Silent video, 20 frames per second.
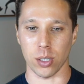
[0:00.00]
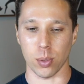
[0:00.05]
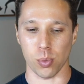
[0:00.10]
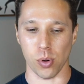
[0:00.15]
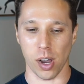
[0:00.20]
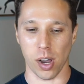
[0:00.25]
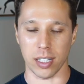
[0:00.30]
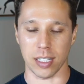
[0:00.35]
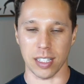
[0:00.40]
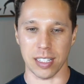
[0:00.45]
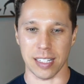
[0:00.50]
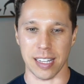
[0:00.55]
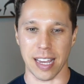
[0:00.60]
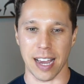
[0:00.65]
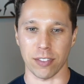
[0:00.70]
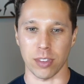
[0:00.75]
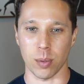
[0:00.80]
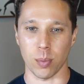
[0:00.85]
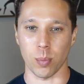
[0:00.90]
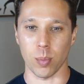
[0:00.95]
your product is to
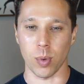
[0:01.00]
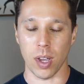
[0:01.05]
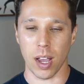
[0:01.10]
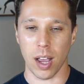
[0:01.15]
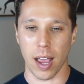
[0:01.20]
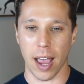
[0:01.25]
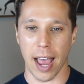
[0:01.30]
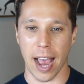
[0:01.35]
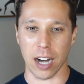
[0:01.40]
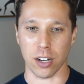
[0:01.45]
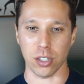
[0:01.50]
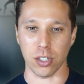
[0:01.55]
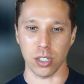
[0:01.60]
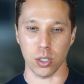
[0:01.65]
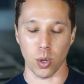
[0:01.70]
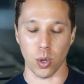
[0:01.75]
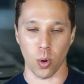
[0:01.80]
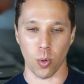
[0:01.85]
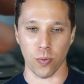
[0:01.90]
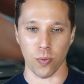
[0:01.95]
have them
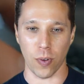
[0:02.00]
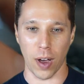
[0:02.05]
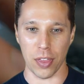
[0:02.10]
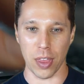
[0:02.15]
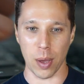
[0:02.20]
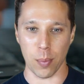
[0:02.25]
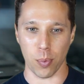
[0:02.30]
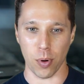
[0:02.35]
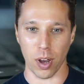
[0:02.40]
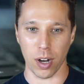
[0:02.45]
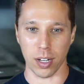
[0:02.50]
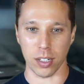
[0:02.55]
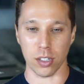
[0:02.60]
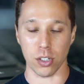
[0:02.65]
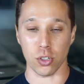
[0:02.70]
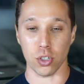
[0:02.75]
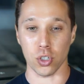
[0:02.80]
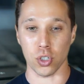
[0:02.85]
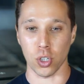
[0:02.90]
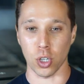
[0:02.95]
actually go find that
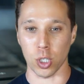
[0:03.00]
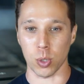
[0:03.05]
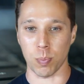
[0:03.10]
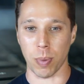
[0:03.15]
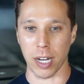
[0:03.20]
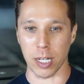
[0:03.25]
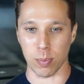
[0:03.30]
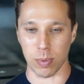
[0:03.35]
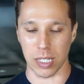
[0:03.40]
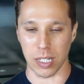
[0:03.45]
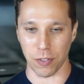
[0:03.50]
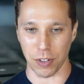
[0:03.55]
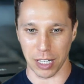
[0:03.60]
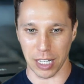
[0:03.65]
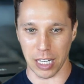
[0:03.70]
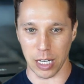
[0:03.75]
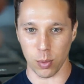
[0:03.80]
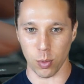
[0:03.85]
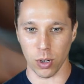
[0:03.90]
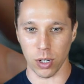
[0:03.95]
product, search by a specific
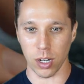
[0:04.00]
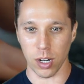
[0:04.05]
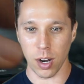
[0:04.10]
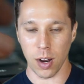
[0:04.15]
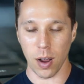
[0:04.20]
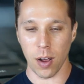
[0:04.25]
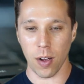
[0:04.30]
keyword,